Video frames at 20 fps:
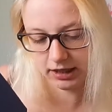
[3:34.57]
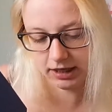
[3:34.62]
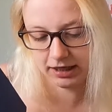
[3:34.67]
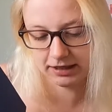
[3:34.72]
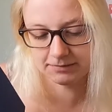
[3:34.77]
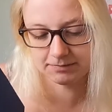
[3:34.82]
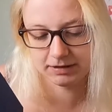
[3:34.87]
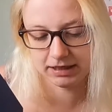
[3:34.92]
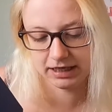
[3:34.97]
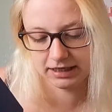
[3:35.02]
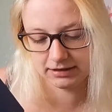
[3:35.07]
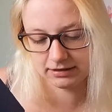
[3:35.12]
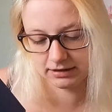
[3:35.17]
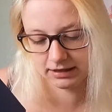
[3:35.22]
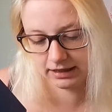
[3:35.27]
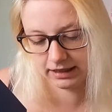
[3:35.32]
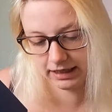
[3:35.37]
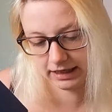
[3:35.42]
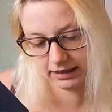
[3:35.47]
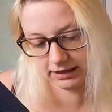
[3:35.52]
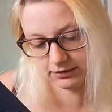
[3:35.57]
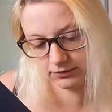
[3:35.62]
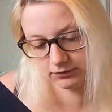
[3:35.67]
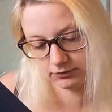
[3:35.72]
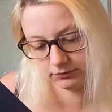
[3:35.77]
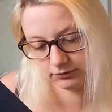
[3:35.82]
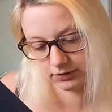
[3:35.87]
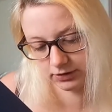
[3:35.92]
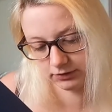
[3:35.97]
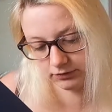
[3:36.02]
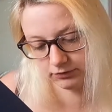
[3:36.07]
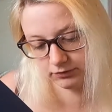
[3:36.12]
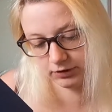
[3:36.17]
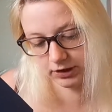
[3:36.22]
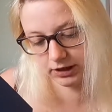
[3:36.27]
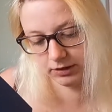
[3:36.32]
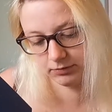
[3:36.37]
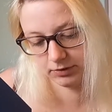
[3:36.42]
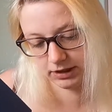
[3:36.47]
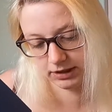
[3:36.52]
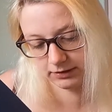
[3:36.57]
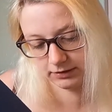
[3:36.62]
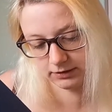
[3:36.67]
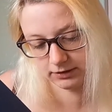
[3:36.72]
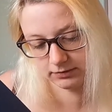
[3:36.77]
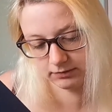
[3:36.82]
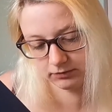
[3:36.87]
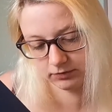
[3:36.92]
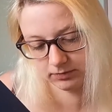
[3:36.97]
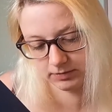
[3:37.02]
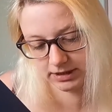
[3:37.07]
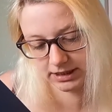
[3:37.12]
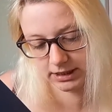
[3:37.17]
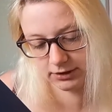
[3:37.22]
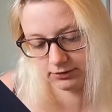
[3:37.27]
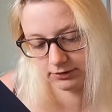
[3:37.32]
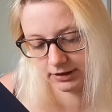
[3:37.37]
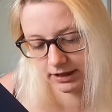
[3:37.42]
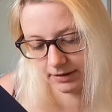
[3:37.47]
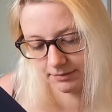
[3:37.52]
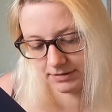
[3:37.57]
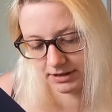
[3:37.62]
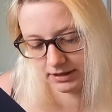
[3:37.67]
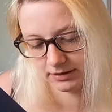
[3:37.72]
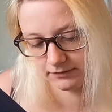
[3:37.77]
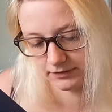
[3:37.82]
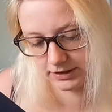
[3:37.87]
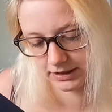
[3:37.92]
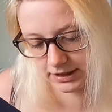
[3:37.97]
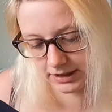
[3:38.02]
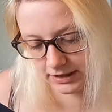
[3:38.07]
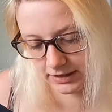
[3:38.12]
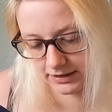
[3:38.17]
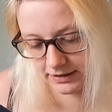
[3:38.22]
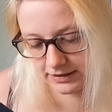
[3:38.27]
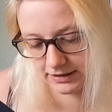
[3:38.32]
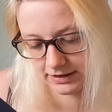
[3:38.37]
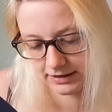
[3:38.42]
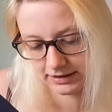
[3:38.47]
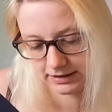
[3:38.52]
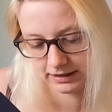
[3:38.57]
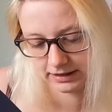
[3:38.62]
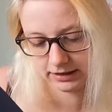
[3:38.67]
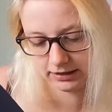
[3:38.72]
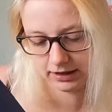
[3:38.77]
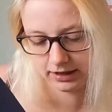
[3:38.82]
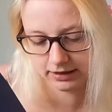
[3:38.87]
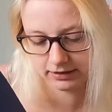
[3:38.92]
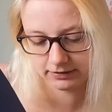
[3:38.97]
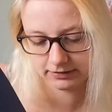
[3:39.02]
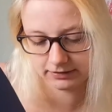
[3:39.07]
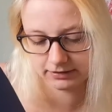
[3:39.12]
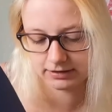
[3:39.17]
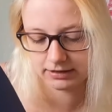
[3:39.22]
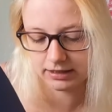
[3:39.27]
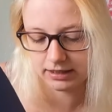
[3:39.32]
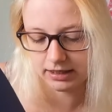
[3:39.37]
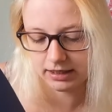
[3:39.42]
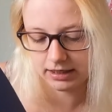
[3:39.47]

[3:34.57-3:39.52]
as plans are laid to free Wellington from secret captivity in the Sicily Islands